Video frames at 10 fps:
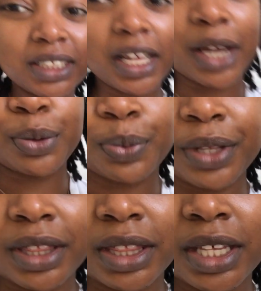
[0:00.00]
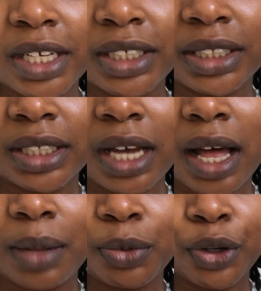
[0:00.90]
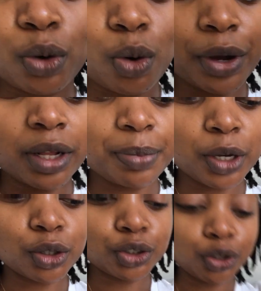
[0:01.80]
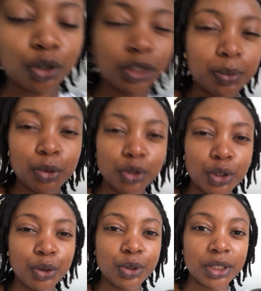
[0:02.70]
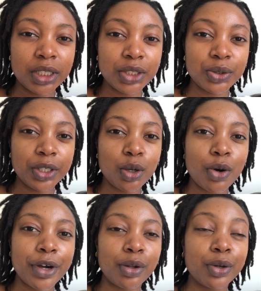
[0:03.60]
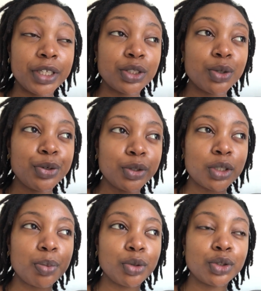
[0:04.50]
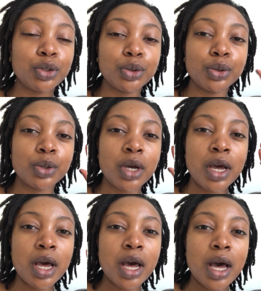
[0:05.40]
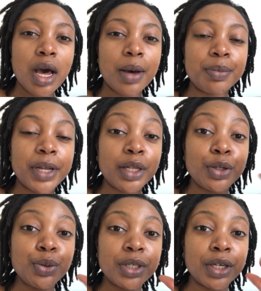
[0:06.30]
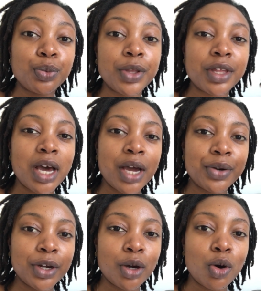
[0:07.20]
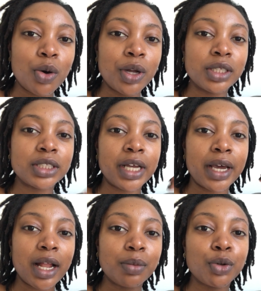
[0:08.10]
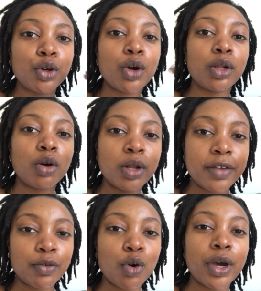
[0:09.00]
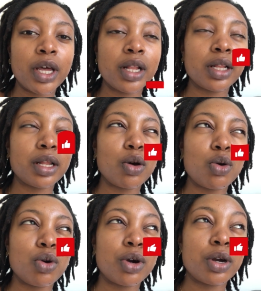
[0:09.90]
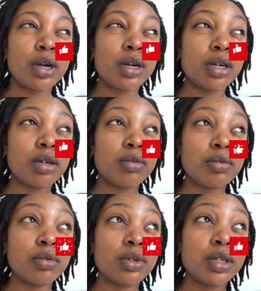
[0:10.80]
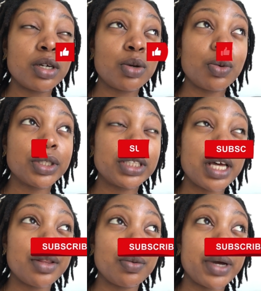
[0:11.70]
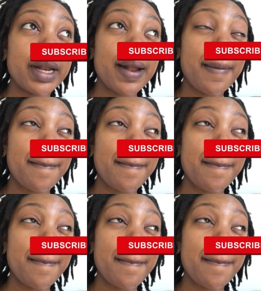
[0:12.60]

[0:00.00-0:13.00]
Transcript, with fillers: that with this almond oil because you're not supposed to use tea tree oil on its own you're supposed to um, dilute it with carrier oils like almond oil olive oil or what's the other one